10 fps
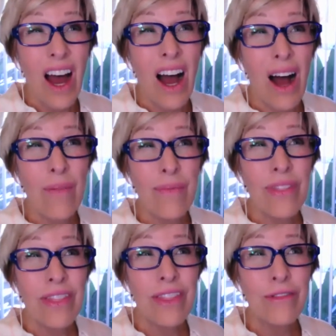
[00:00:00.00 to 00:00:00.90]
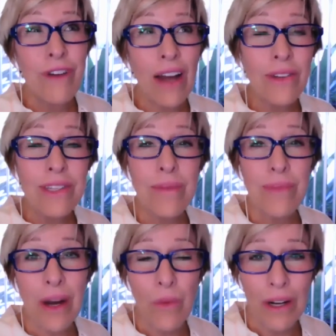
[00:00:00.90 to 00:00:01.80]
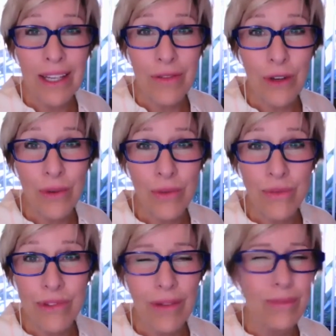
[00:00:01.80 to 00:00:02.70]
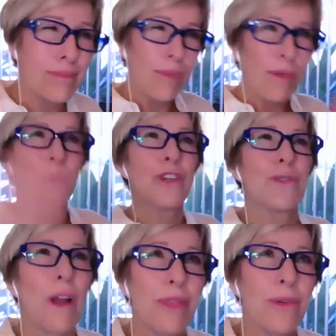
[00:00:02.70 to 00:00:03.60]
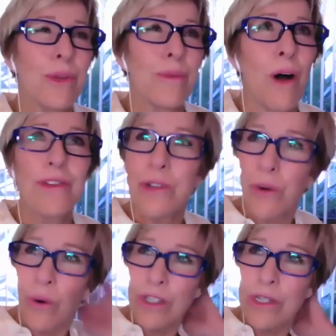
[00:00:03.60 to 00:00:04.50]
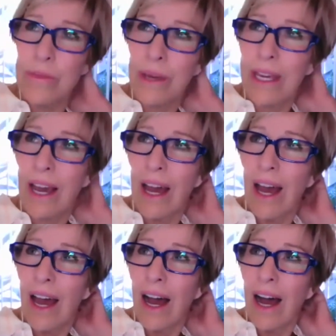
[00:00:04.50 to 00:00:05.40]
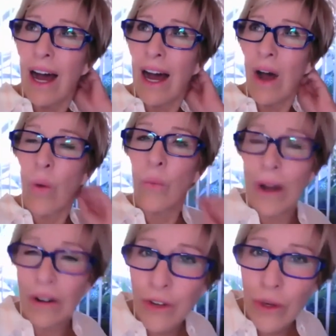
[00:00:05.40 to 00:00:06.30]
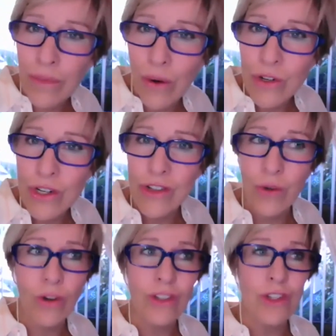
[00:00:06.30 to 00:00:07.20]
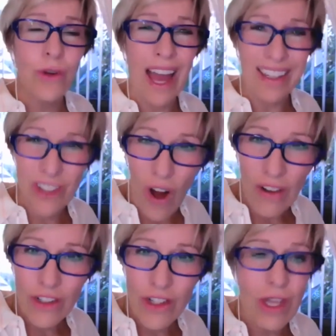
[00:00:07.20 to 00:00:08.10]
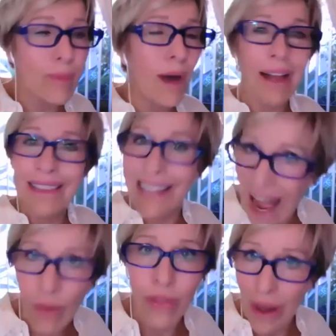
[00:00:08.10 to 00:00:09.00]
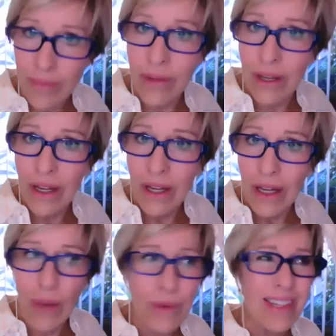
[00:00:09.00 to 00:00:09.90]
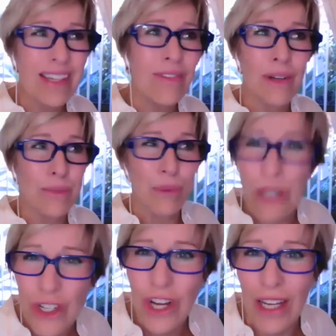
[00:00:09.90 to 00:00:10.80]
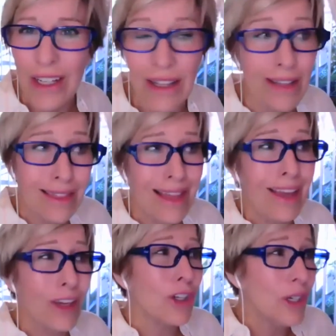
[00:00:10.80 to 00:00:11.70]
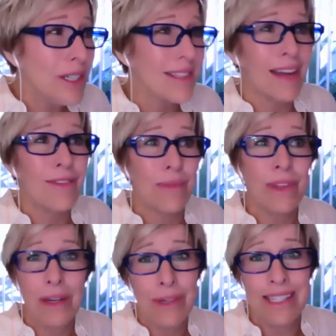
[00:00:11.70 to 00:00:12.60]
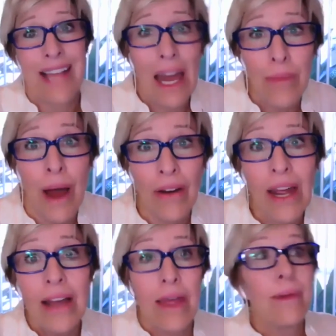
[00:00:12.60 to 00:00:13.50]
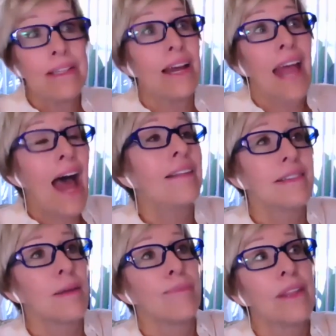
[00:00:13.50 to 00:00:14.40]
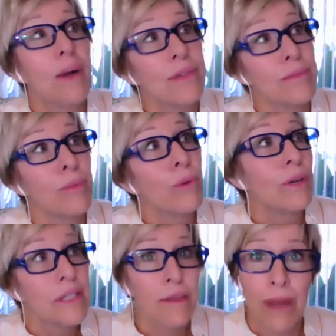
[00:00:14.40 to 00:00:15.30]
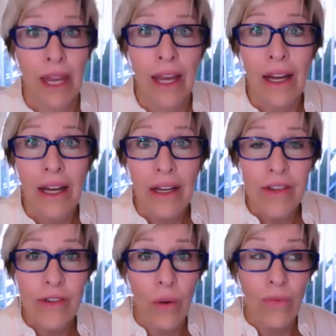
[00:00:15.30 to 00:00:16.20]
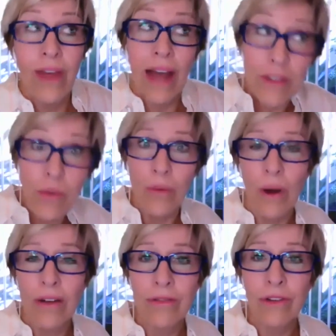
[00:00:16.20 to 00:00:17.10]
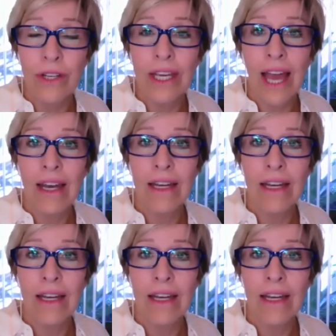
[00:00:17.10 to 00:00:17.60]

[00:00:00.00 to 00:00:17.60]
the final tip that I want to give you, maybe we'll just run through them all. So you're going to be aware of your emotions. You're going to acknowledge them, allow them. I would say even appreciate it. Like, thank goodness I have something to be sad about. That means I had something that was important to me. So that's one way of looking at